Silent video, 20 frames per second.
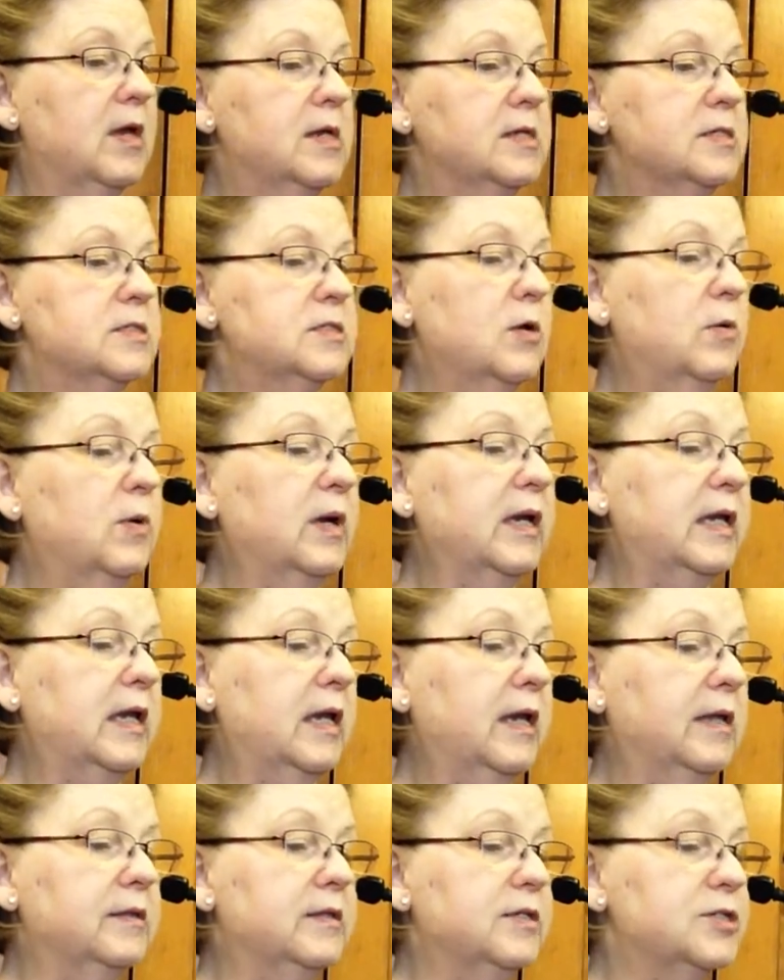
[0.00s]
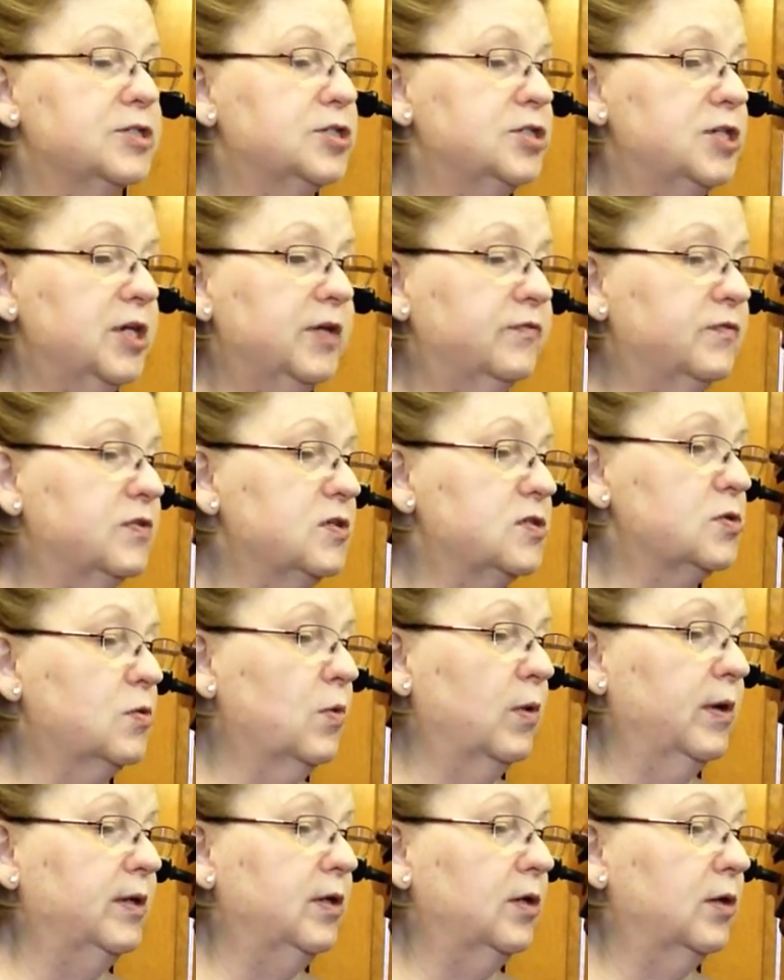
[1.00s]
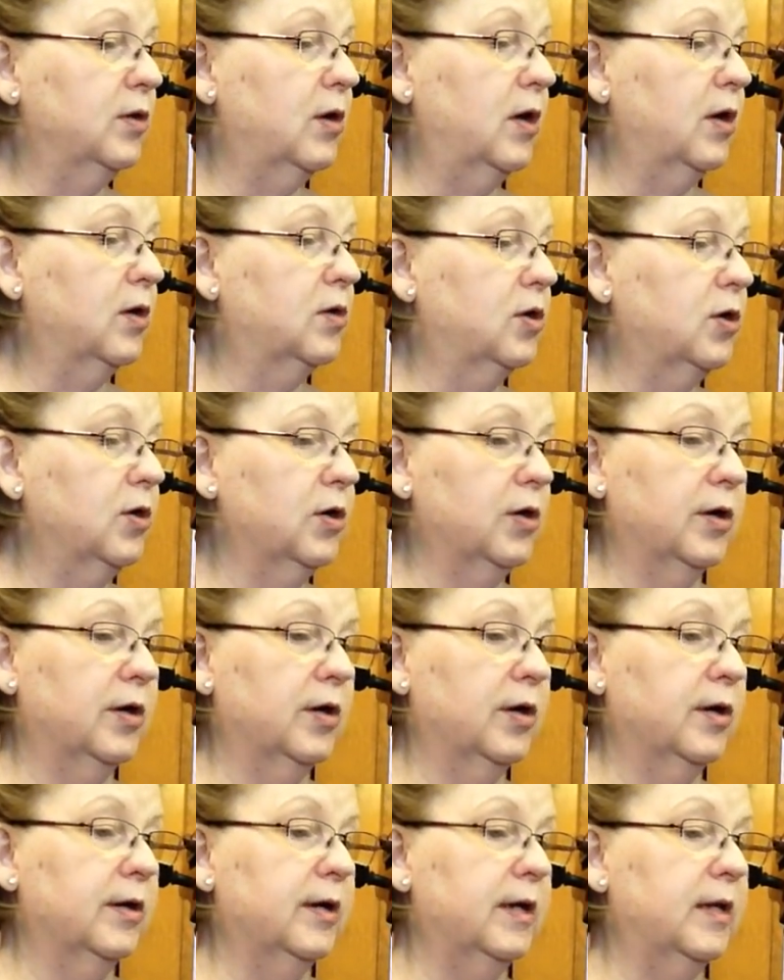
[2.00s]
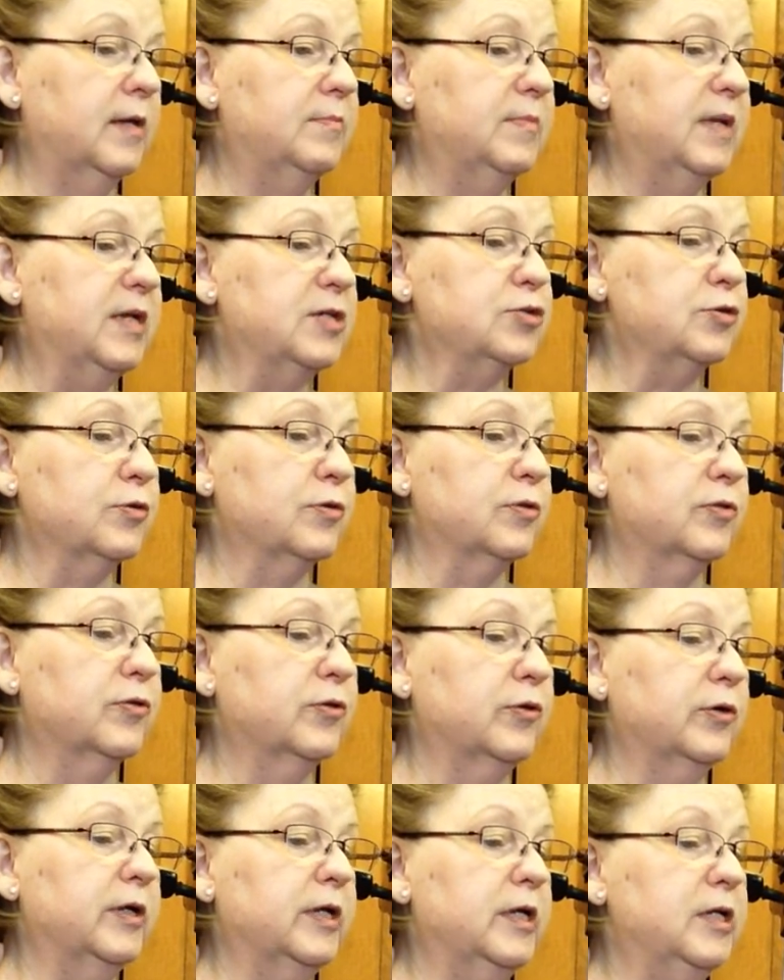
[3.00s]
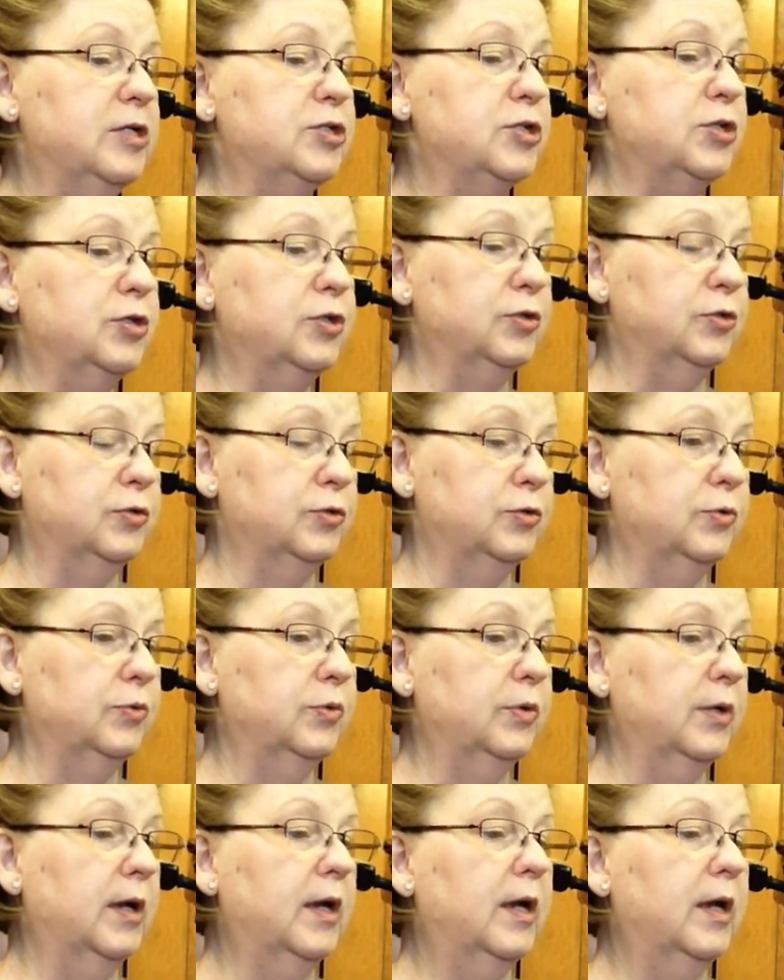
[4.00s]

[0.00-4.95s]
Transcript: So again, the shift is going to occur in measure 32.